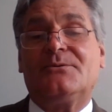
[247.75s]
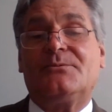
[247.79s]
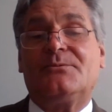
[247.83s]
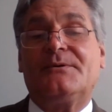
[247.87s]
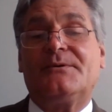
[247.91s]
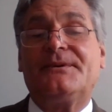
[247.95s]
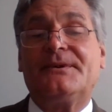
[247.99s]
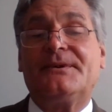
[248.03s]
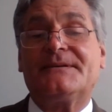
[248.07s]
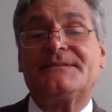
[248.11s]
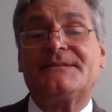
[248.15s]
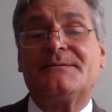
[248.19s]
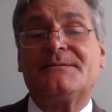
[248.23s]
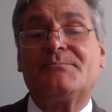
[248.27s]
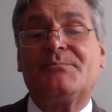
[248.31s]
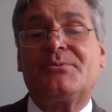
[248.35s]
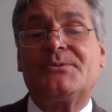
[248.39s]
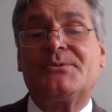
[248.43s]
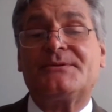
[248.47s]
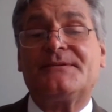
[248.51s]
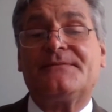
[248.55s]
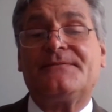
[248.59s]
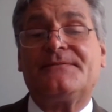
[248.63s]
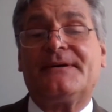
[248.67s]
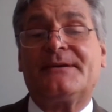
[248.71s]
We feel it's
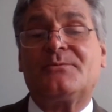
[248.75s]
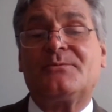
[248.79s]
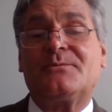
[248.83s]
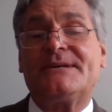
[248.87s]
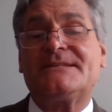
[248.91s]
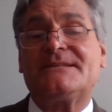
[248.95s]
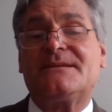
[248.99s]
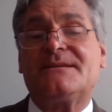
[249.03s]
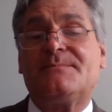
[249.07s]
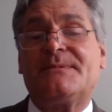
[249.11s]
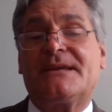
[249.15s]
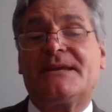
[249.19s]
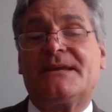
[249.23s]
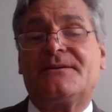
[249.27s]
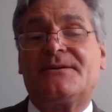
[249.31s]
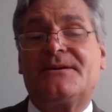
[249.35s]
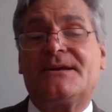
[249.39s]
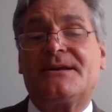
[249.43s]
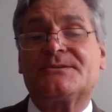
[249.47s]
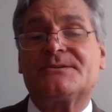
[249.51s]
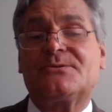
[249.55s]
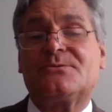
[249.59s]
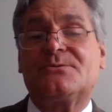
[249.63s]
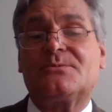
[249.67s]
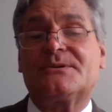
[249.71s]
important to find ways to make
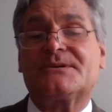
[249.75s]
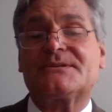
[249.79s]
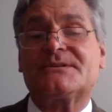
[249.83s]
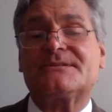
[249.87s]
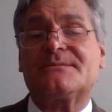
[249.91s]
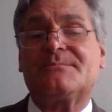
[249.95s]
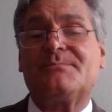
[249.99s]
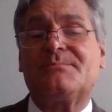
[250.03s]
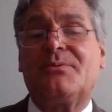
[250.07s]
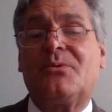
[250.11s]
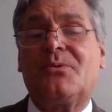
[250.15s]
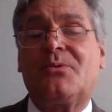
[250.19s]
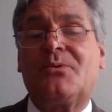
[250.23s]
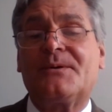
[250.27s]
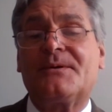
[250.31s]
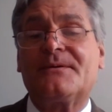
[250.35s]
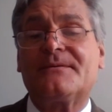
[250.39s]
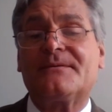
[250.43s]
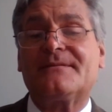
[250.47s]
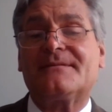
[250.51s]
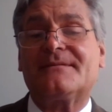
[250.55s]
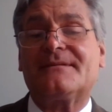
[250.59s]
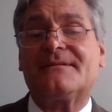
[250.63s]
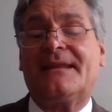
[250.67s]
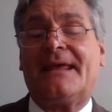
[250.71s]
international work support